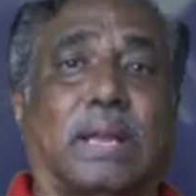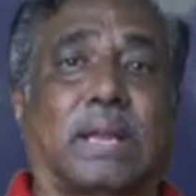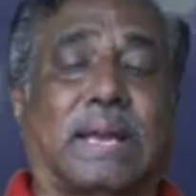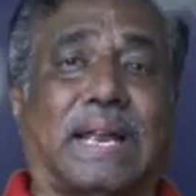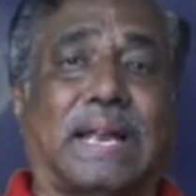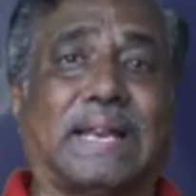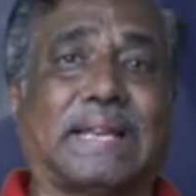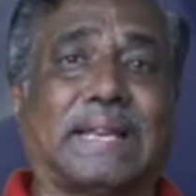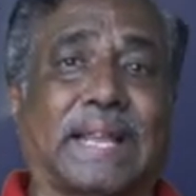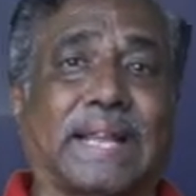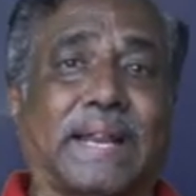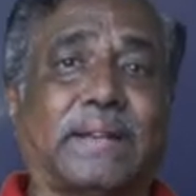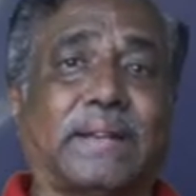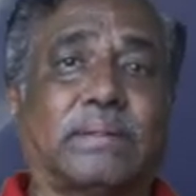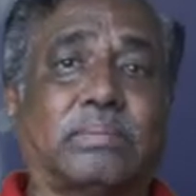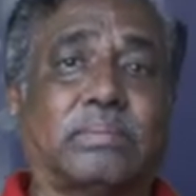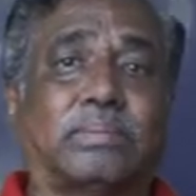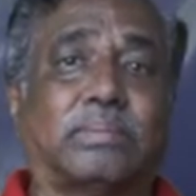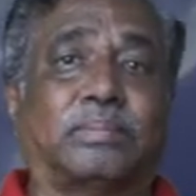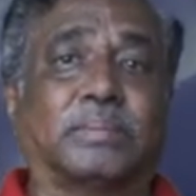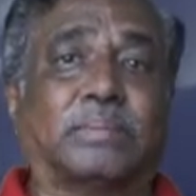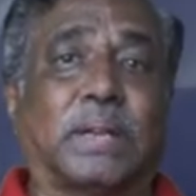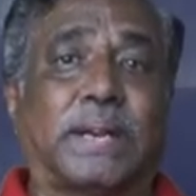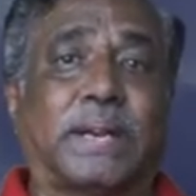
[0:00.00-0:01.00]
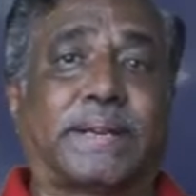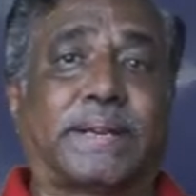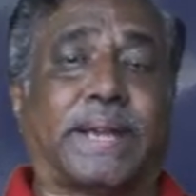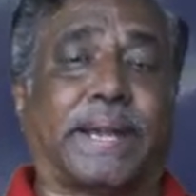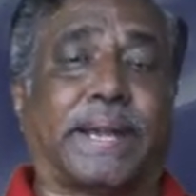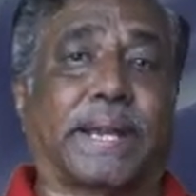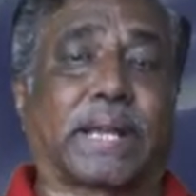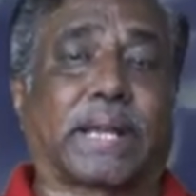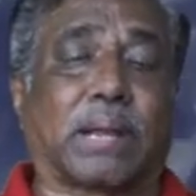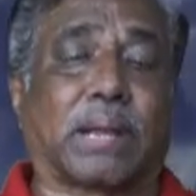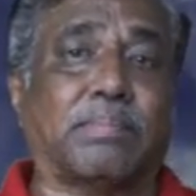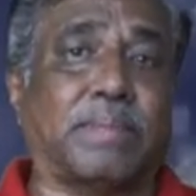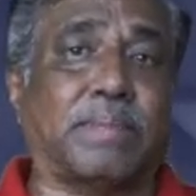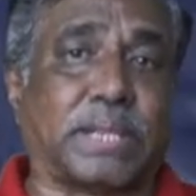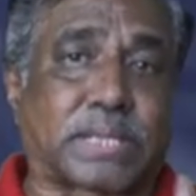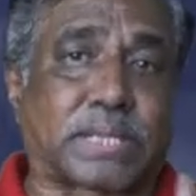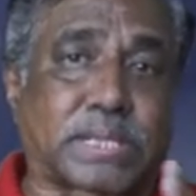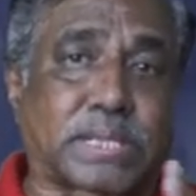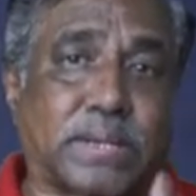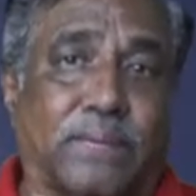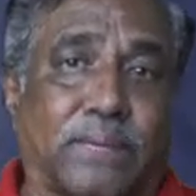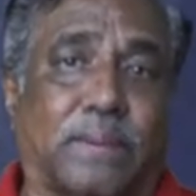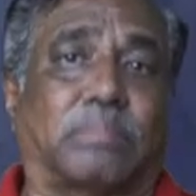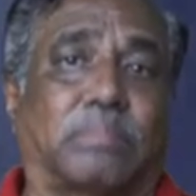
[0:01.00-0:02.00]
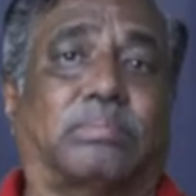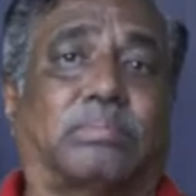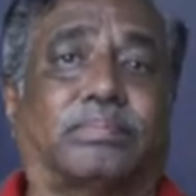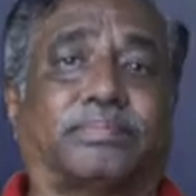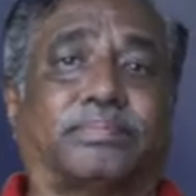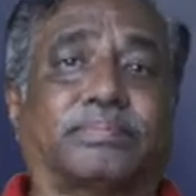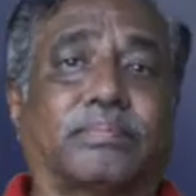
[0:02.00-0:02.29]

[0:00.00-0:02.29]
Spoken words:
And then Triticum aestivum.